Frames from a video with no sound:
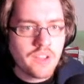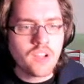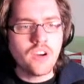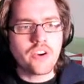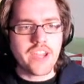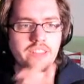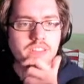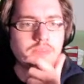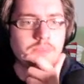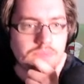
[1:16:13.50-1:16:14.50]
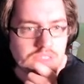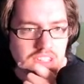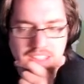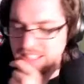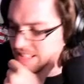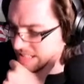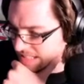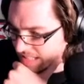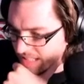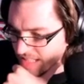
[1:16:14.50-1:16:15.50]
All right. This
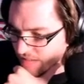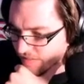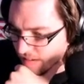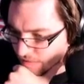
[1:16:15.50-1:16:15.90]
is a fun